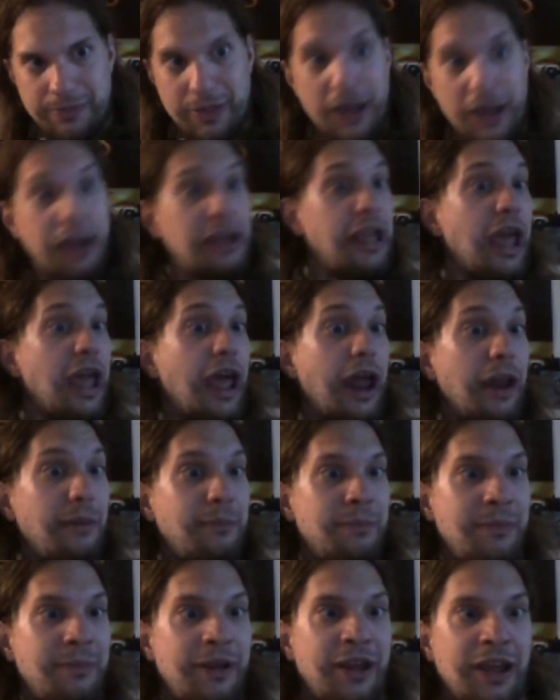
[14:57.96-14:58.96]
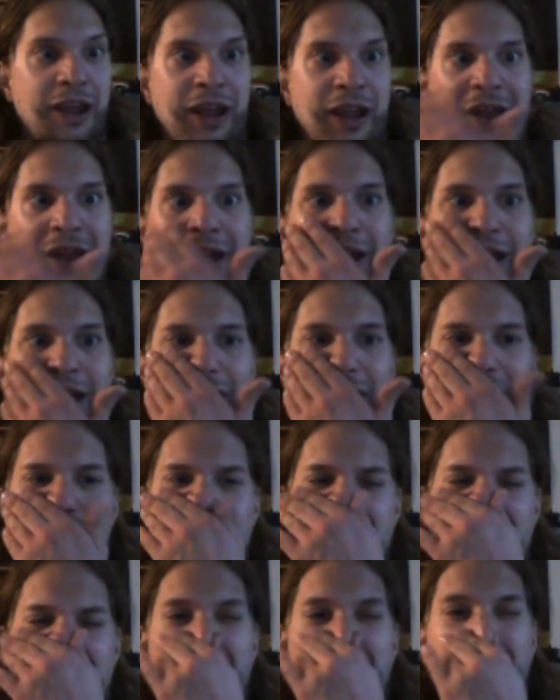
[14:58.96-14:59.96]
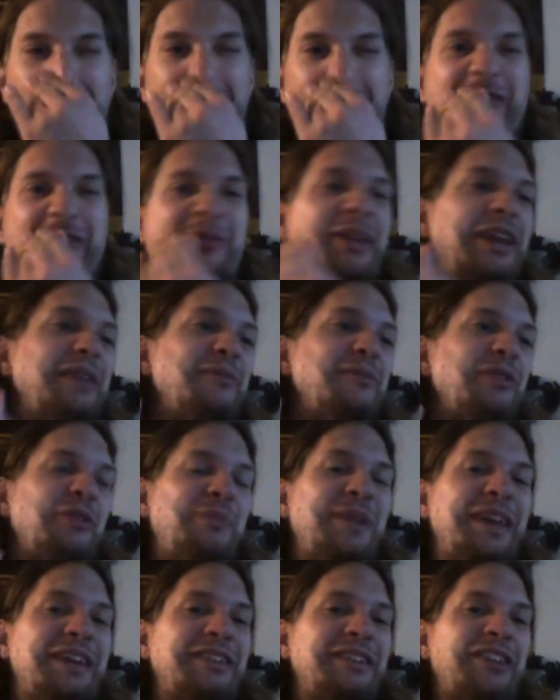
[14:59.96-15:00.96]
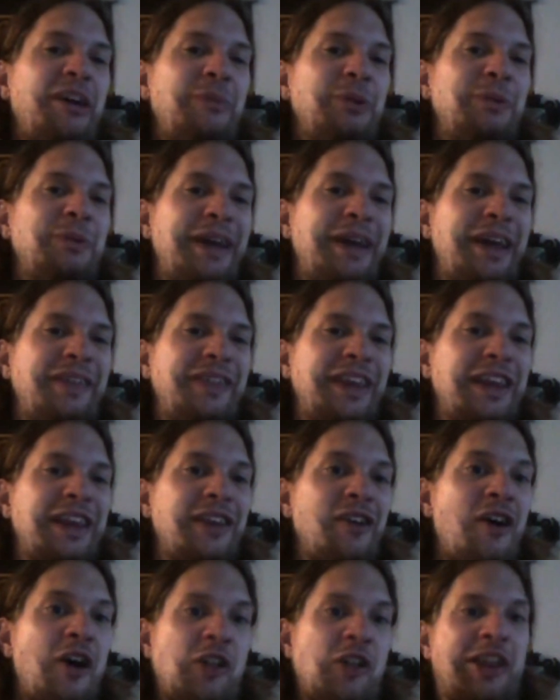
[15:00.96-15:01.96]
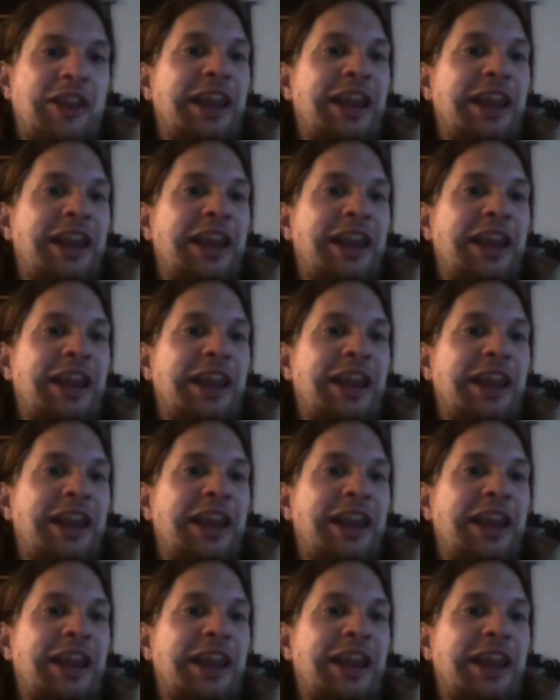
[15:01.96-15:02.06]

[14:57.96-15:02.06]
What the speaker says: again, because when he was being doubled by Anthony Dawson